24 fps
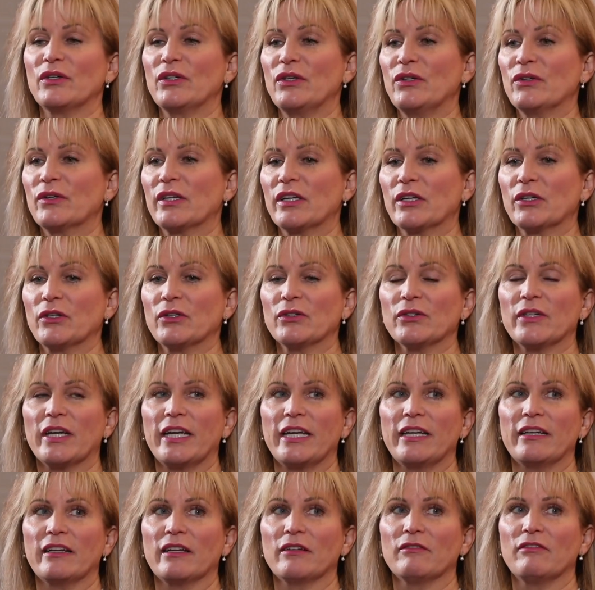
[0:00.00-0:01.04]
you can
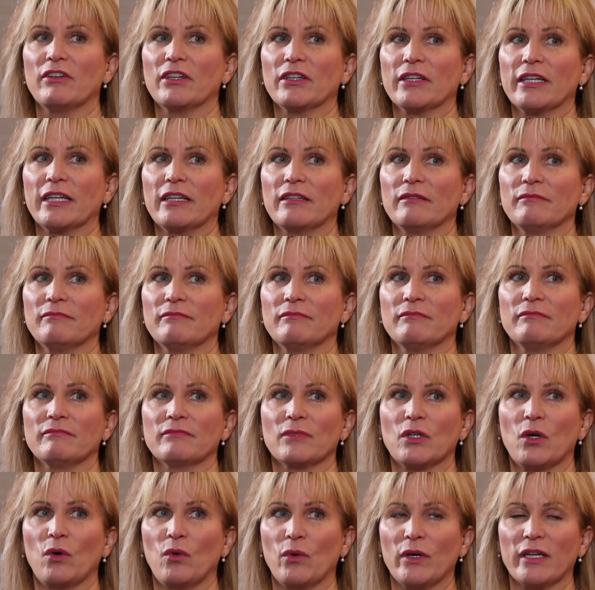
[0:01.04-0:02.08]
create very
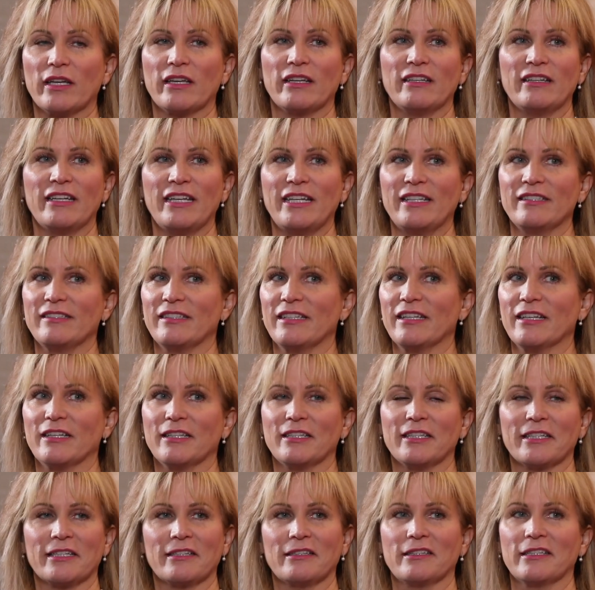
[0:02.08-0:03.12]
quick and easy,
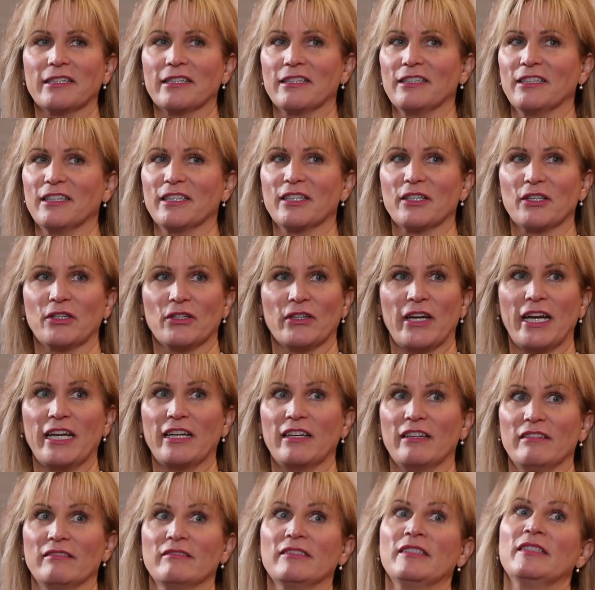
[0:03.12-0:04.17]
click, click, click,
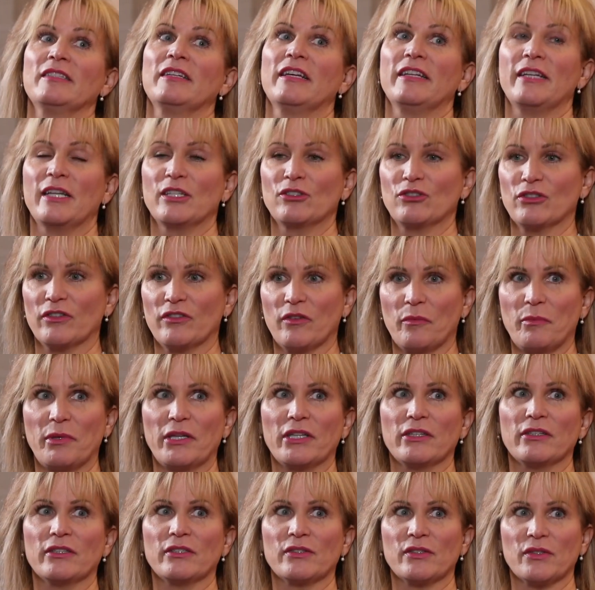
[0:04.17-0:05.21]
create an entry of
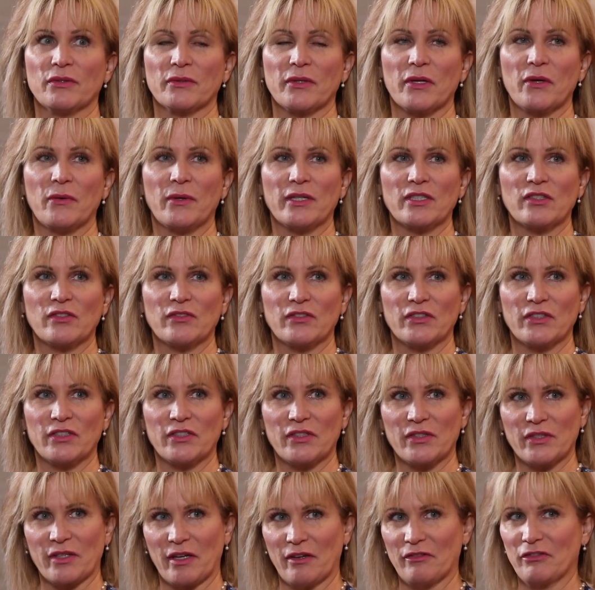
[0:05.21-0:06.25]
appearance or request for
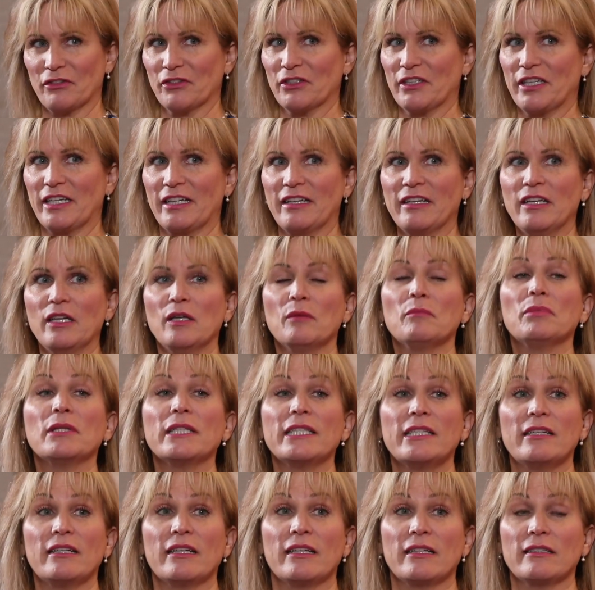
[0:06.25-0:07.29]
discovery
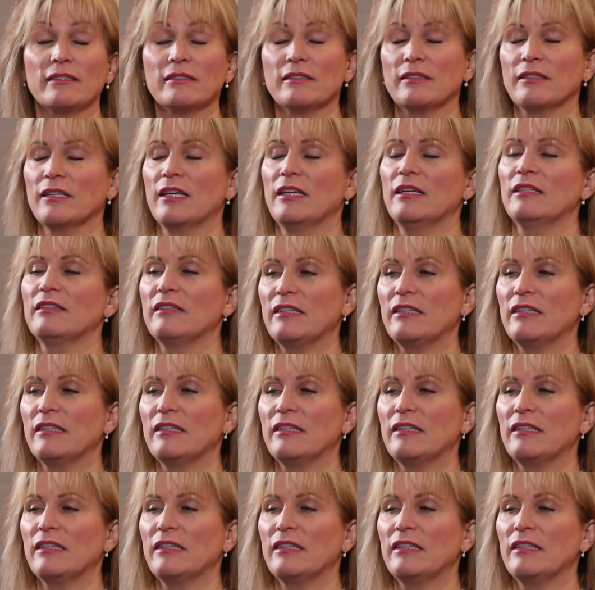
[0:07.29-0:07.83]
pleadings,